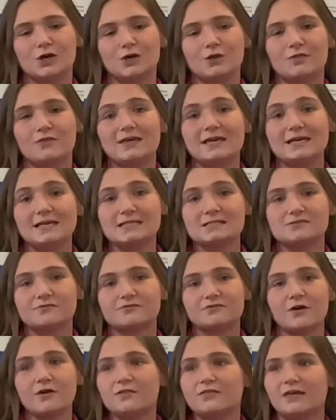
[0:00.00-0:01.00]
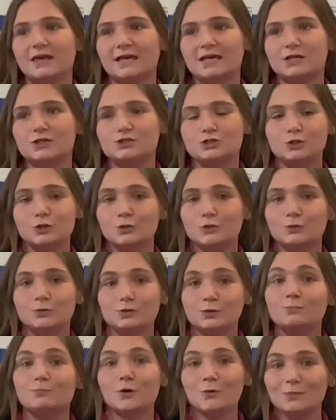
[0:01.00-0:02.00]
these 5 things
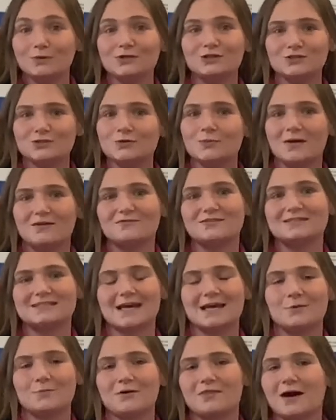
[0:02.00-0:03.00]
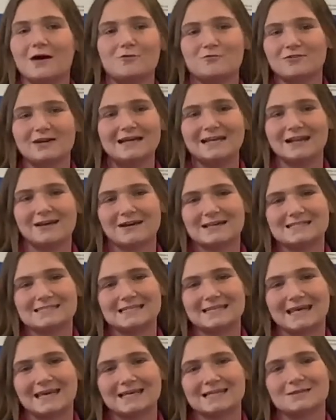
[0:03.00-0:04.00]
you probably do every day without realizing
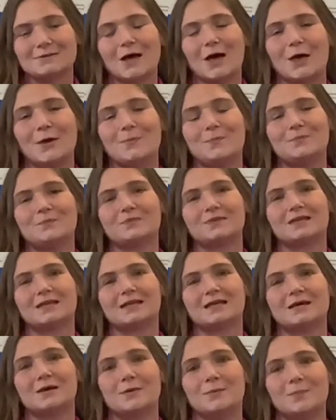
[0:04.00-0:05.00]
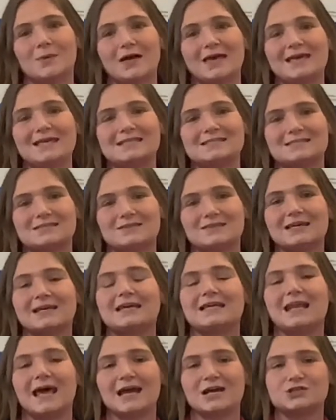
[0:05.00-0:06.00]
it, but it's the
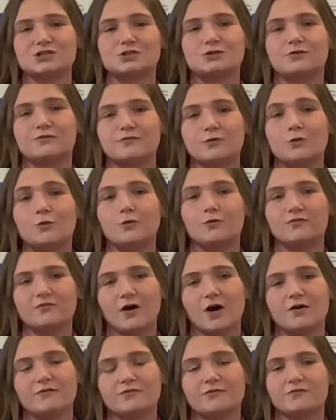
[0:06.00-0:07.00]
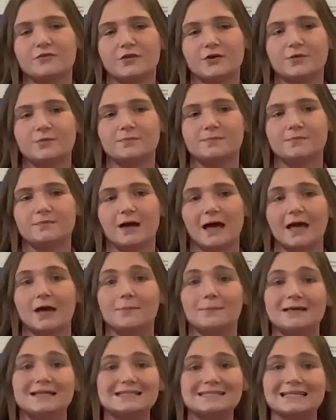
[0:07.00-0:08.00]
connection of all 5 of them
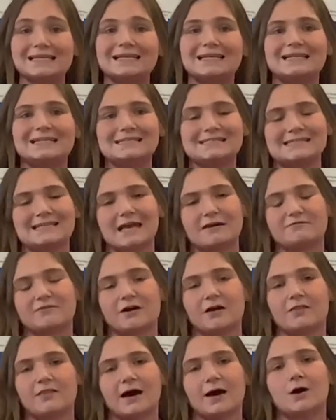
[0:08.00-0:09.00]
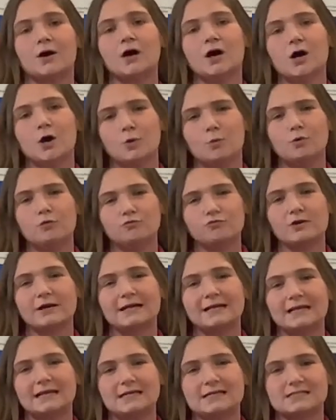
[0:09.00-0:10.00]
interlinking together that will
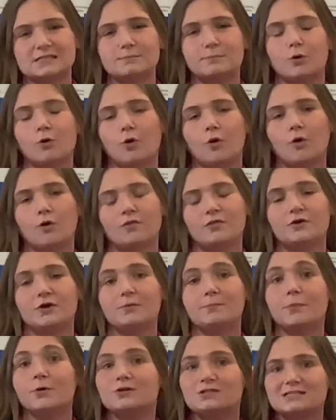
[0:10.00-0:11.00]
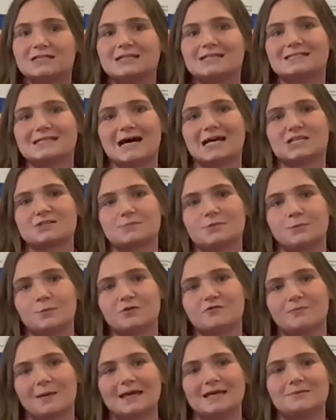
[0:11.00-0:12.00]
really support the bond and attachment with
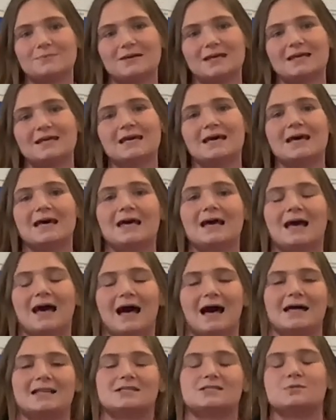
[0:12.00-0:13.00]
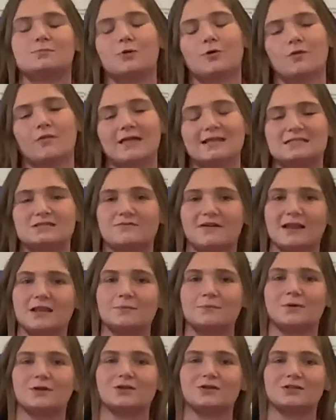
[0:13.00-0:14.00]
baby and support their
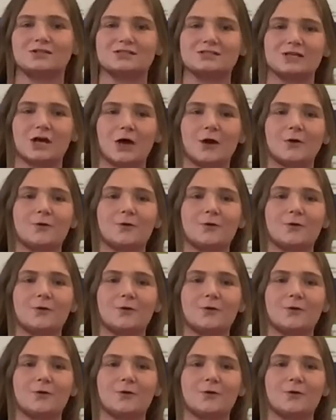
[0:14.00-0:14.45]
development. So